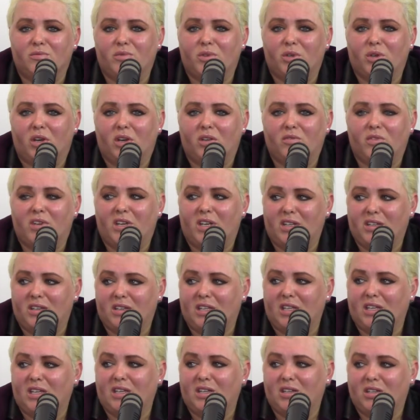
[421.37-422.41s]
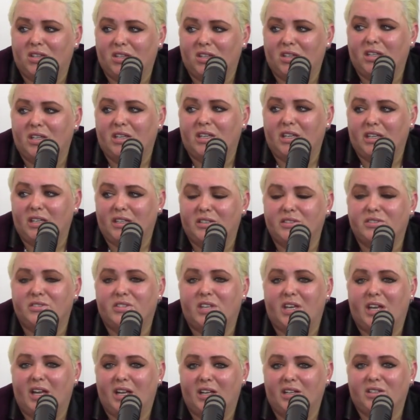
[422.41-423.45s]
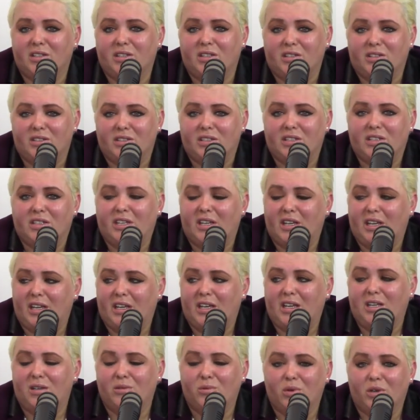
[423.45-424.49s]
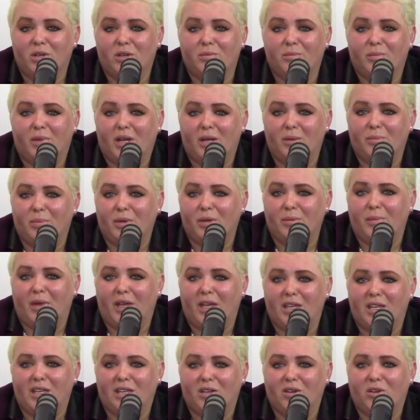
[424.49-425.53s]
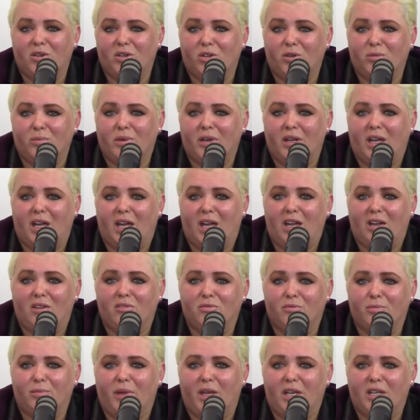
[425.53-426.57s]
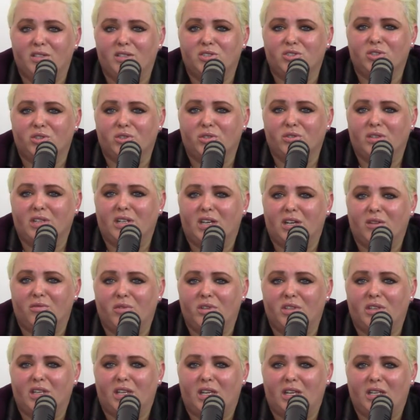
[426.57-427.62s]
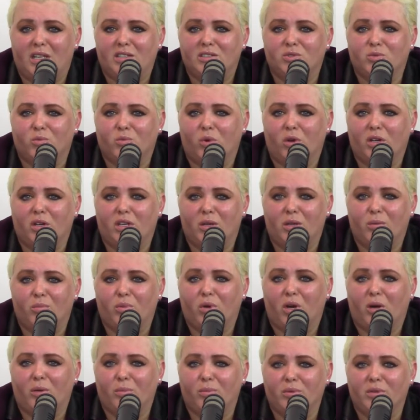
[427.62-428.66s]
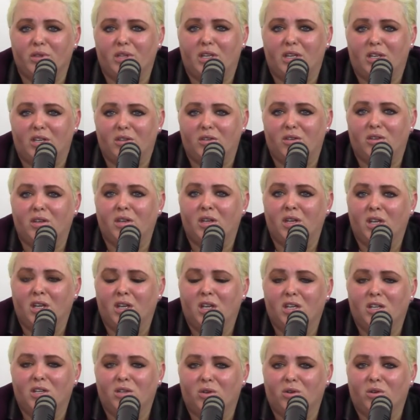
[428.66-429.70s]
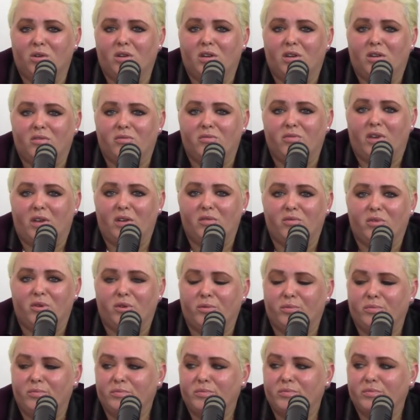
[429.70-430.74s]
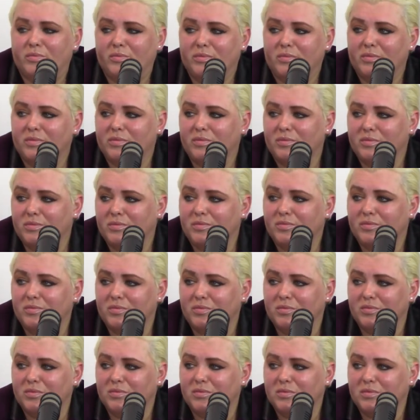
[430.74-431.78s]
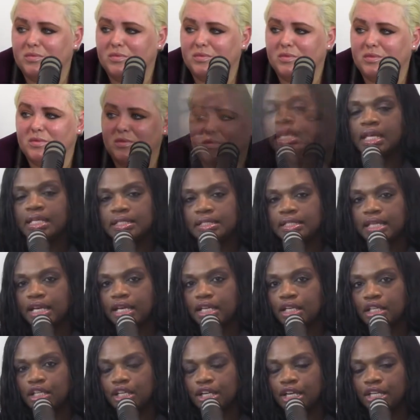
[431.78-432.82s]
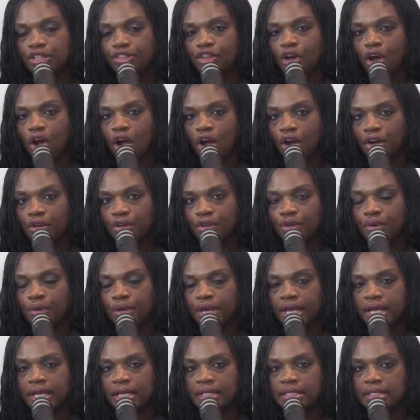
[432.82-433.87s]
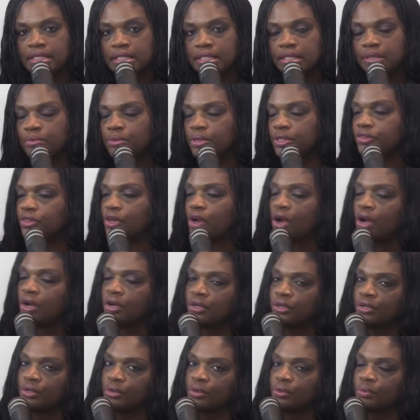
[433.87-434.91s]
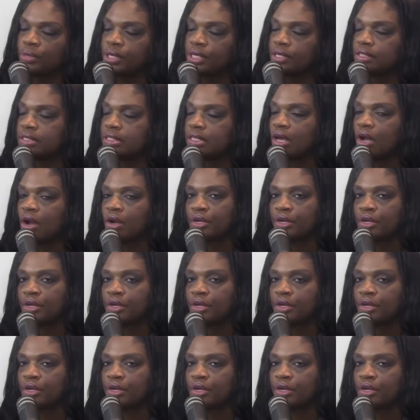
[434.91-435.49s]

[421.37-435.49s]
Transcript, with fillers: that if anybody you have else anything is making too on, exactly, your, on your behalf. That anyone might be making on your behalf. Exactly. Make sure that everything is working properly in your uh, favor. Absolutely. So let's take a look at the article and see what the article, what else the